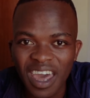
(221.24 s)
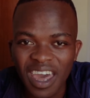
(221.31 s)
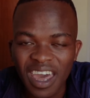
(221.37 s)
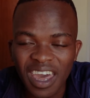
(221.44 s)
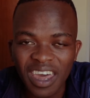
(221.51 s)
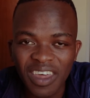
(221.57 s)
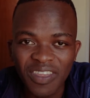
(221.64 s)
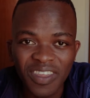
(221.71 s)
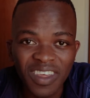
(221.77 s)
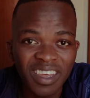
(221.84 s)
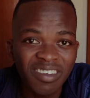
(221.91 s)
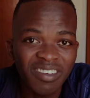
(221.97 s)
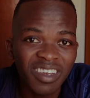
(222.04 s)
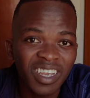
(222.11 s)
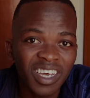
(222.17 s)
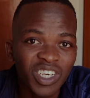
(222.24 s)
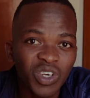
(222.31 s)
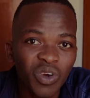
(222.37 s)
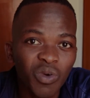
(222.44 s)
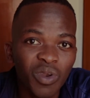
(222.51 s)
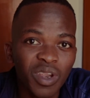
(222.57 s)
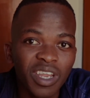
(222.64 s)
things that are
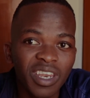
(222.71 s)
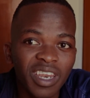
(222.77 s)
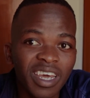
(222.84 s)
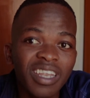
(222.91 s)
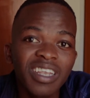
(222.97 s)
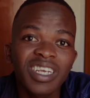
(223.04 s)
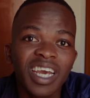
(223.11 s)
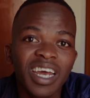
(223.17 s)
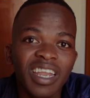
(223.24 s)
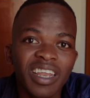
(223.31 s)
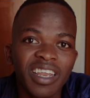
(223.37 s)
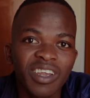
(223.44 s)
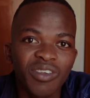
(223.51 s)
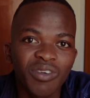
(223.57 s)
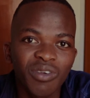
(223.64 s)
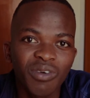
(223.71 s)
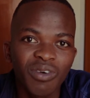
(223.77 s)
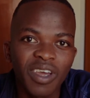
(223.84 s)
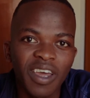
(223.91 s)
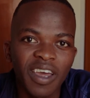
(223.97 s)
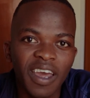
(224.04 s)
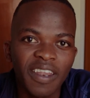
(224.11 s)
shown in that channel that you're
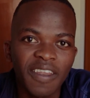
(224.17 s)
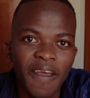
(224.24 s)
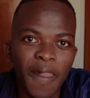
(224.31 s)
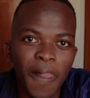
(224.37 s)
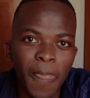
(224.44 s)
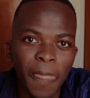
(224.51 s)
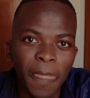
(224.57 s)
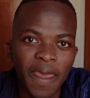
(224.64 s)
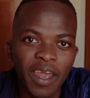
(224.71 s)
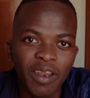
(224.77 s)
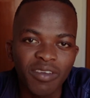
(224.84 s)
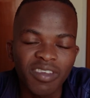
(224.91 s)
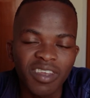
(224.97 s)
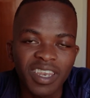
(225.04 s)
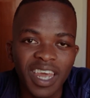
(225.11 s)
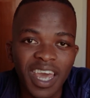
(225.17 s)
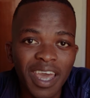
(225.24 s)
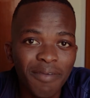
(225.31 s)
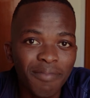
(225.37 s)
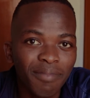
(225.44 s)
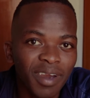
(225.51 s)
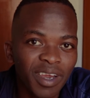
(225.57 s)
looking at, and you say,
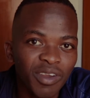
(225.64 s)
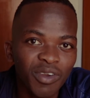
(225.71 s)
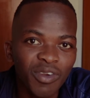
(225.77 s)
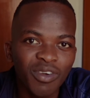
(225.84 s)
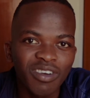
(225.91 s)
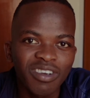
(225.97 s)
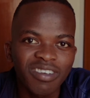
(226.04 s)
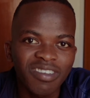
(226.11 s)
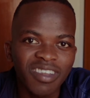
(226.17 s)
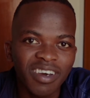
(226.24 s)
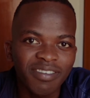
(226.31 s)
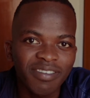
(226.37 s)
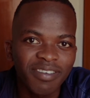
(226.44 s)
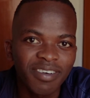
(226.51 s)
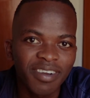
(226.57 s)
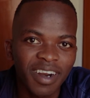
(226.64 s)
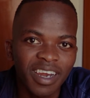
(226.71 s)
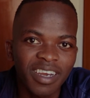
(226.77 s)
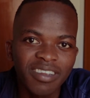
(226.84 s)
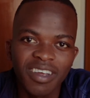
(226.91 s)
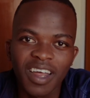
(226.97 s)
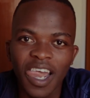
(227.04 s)
damn, I don't know this stuff,
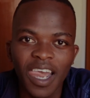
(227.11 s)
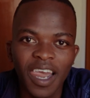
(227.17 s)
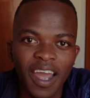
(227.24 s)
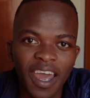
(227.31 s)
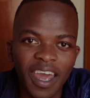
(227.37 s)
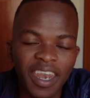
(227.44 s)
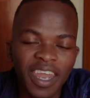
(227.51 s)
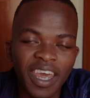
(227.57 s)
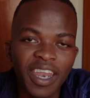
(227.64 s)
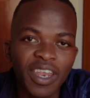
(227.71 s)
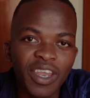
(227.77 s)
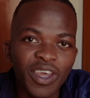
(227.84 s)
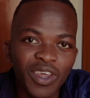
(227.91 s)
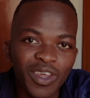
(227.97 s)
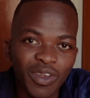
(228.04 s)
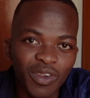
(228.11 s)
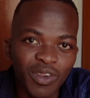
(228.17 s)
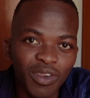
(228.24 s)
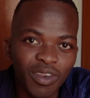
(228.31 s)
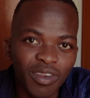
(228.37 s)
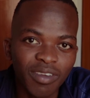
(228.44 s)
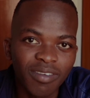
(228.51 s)
right? And then you
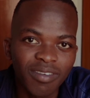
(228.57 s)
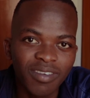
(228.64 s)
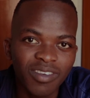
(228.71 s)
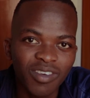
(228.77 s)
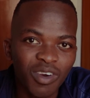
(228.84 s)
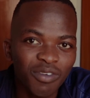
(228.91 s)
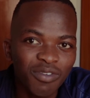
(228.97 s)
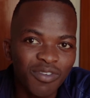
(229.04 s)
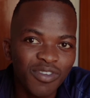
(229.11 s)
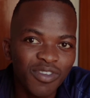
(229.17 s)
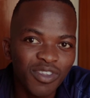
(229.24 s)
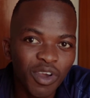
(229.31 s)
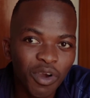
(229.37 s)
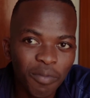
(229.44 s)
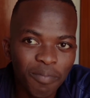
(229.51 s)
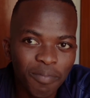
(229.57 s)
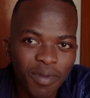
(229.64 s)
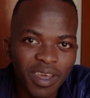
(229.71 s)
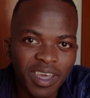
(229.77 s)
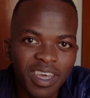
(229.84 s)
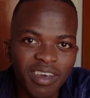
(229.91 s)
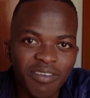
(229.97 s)
sort of stop
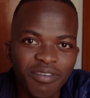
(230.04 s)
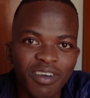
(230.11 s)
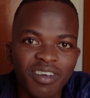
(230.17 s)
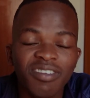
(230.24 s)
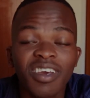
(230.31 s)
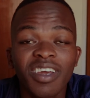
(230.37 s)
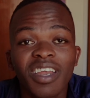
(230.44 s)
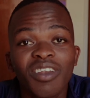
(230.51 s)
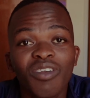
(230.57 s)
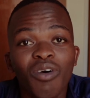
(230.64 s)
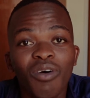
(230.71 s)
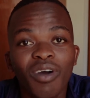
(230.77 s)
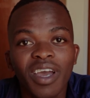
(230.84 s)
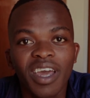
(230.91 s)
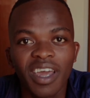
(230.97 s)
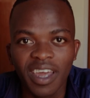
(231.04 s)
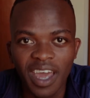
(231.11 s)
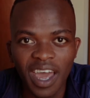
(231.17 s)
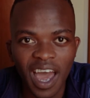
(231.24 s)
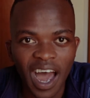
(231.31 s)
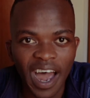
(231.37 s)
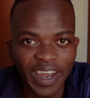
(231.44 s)
making for the sake that, oh, okay,
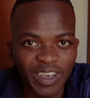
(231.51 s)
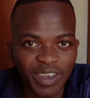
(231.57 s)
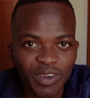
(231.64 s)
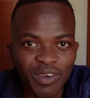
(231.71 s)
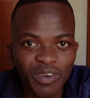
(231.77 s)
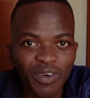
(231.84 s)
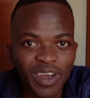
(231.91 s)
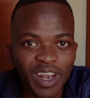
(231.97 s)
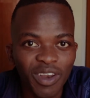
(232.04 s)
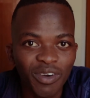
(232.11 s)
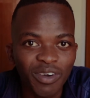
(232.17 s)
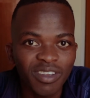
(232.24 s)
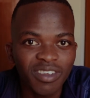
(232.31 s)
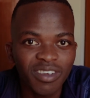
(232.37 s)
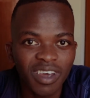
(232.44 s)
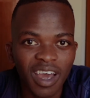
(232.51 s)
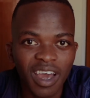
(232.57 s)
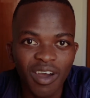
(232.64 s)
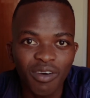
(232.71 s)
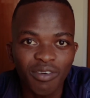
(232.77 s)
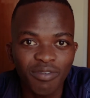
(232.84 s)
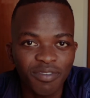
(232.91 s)
I don't know a lot
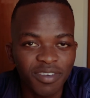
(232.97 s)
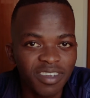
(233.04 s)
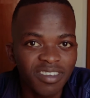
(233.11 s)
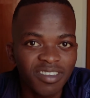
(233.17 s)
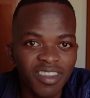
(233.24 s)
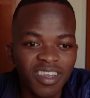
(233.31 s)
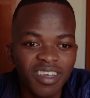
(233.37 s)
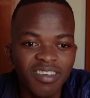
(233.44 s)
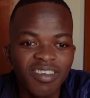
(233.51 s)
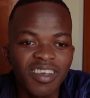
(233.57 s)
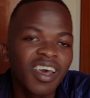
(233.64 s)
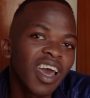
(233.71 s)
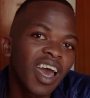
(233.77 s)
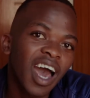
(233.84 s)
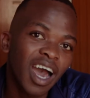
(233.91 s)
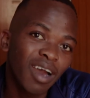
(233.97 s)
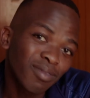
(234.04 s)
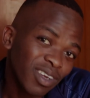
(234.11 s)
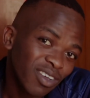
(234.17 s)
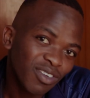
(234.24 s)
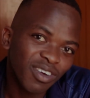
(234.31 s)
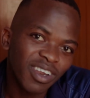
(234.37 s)
of these things, I'm
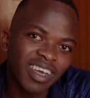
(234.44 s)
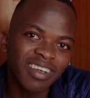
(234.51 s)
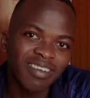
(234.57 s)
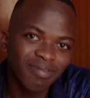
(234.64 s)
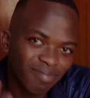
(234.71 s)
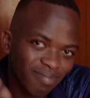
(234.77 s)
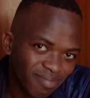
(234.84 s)
just gonna